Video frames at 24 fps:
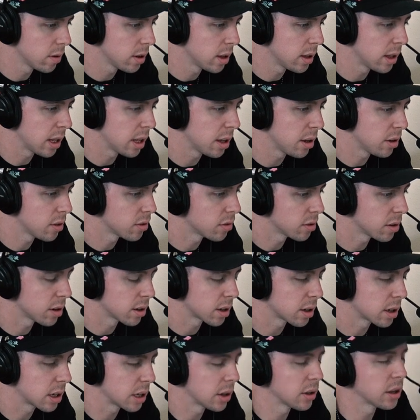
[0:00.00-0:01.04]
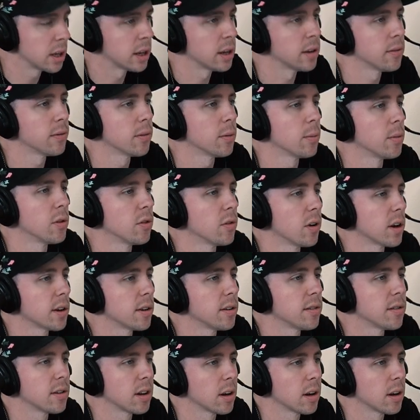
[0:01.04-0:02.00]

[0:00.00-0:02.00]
in the industry killing it from a directing